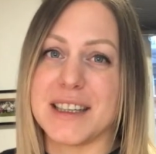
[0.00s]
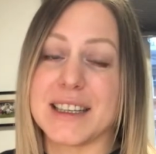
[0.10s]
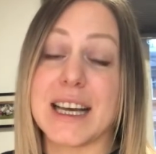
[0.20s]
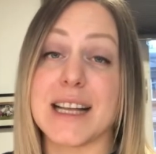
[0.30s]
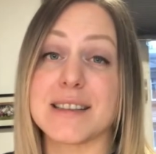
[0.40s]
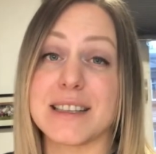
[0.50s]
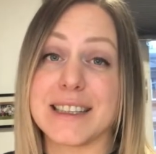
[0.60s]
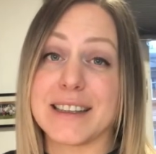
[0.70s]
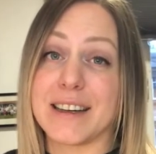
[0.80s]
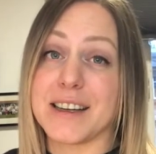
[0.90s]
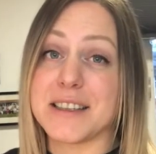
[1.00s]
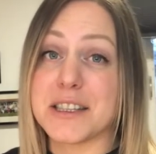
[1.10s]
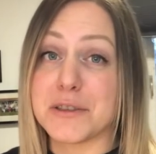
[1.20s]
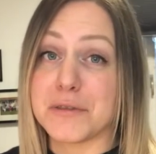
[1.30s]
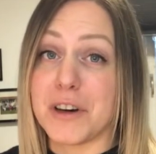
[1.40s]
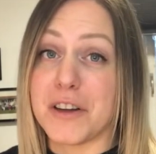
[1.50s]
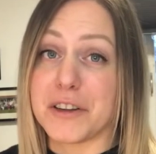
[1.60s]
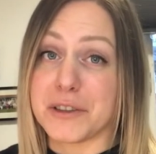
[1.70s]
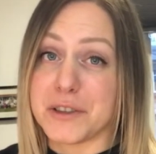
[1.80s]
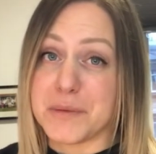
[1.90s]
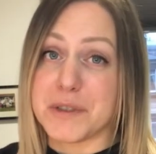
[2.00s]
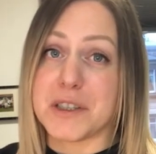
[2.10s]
cancelling the idea of Father Christmas